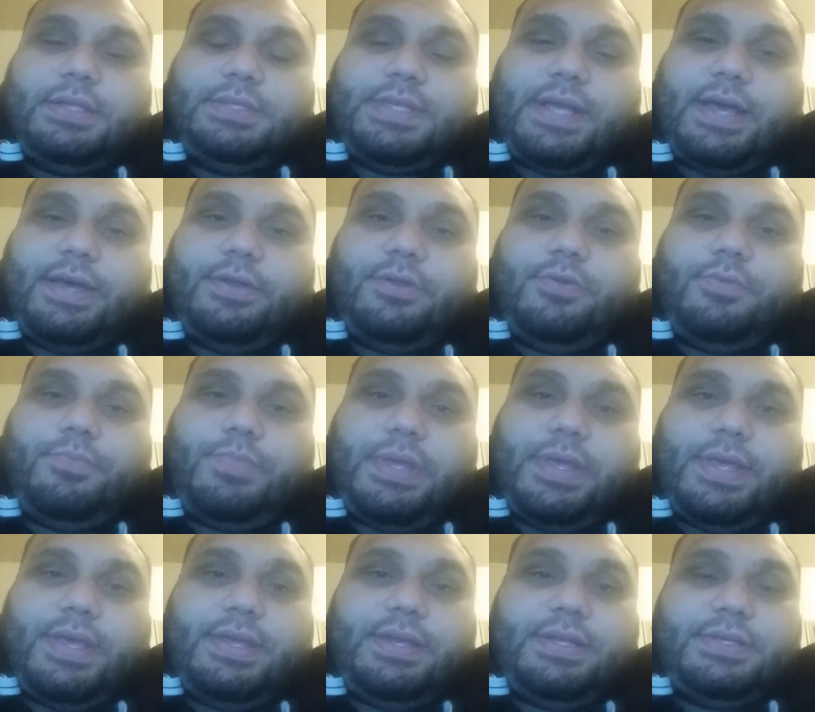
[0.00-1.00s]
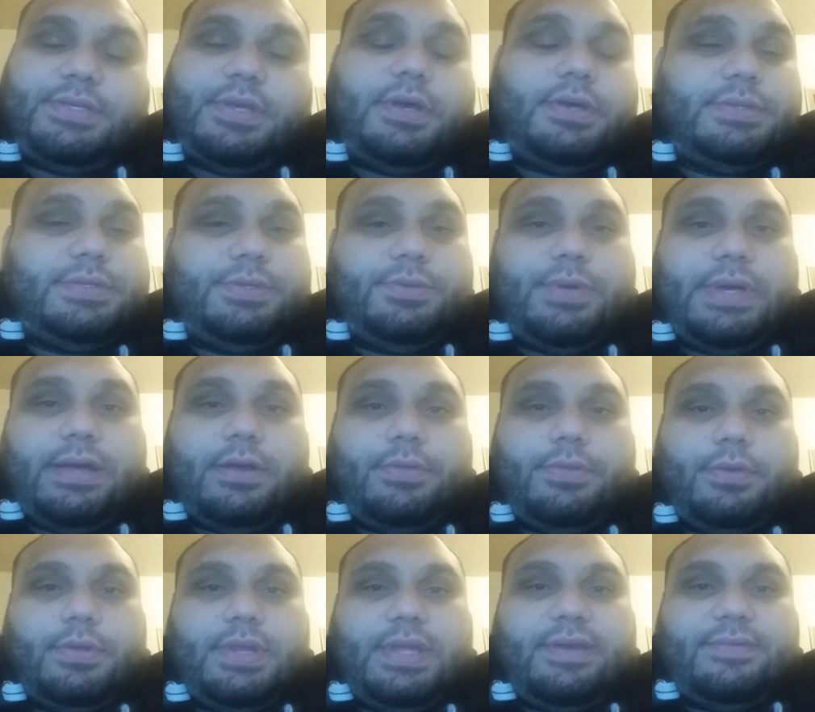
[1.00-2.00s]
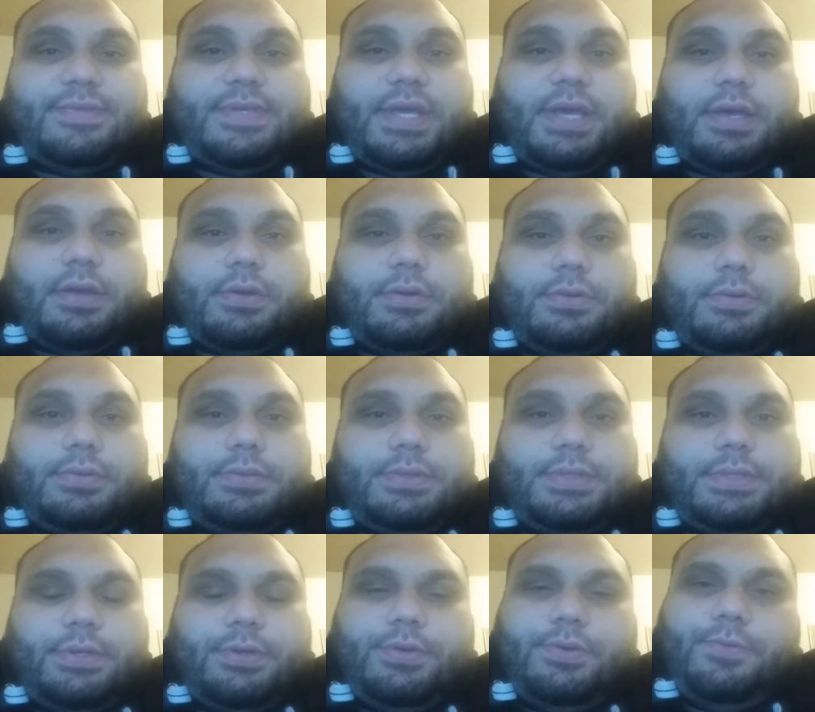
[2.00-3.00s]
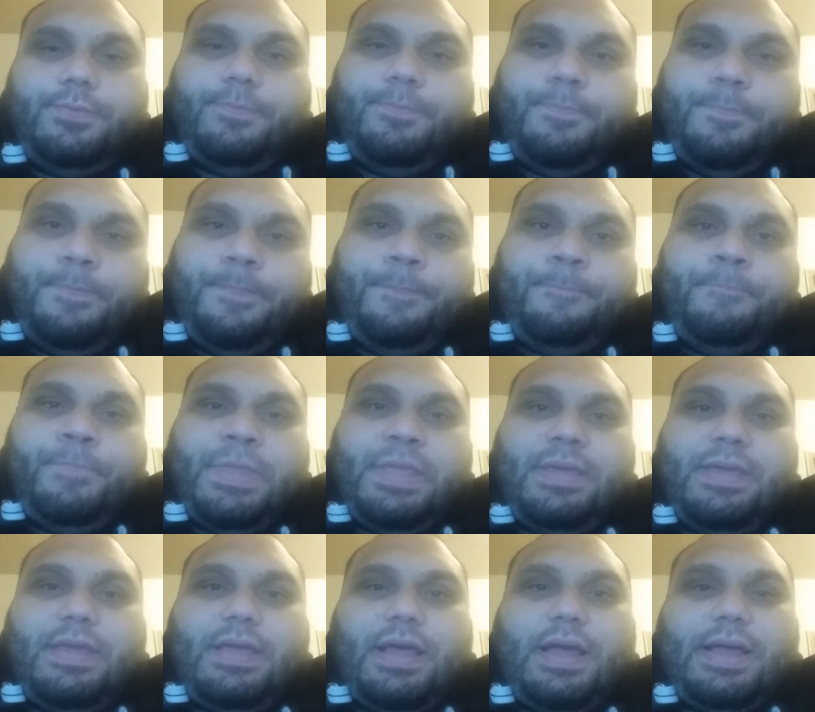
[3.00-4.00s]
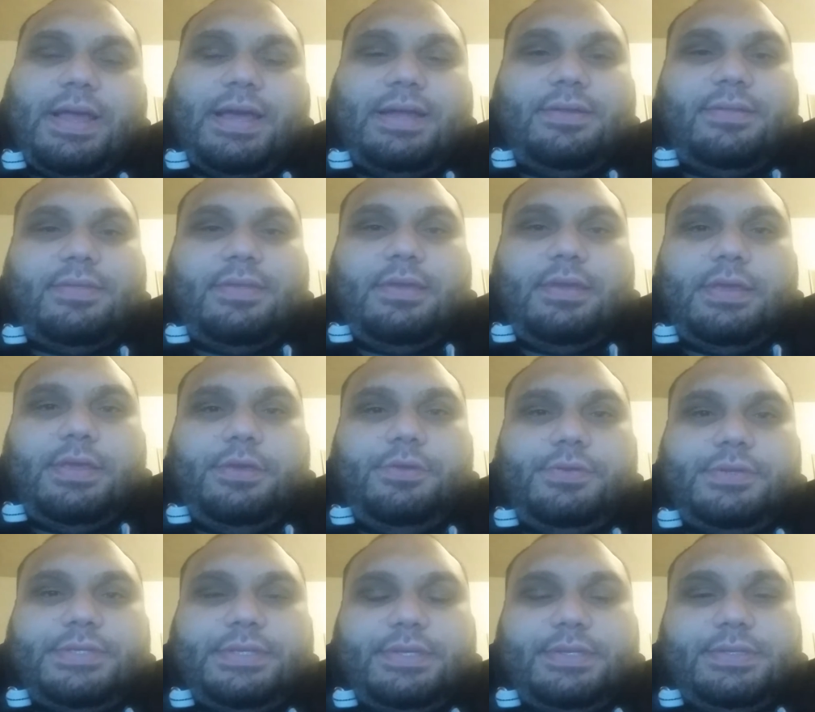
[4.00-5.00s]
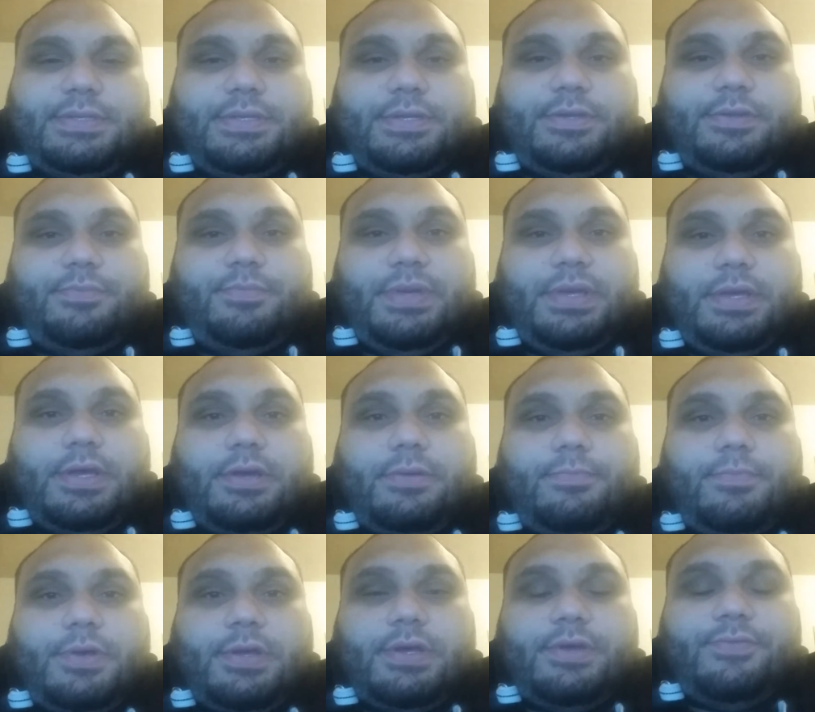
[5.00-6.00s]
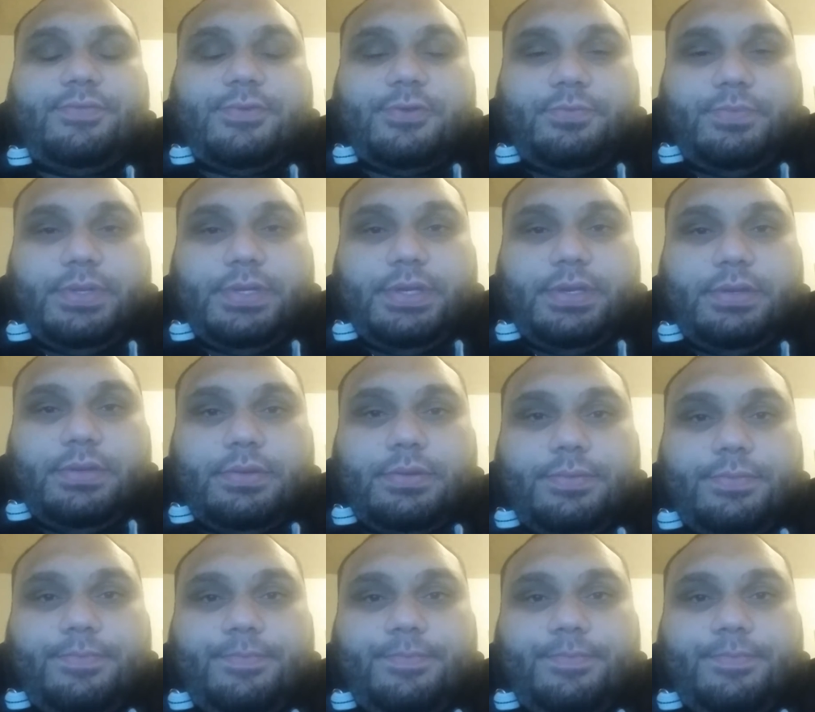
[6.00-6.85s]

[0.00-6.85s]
Donald Penn is also out, their left tackle, so I got to think Houston's going to be up comfortably.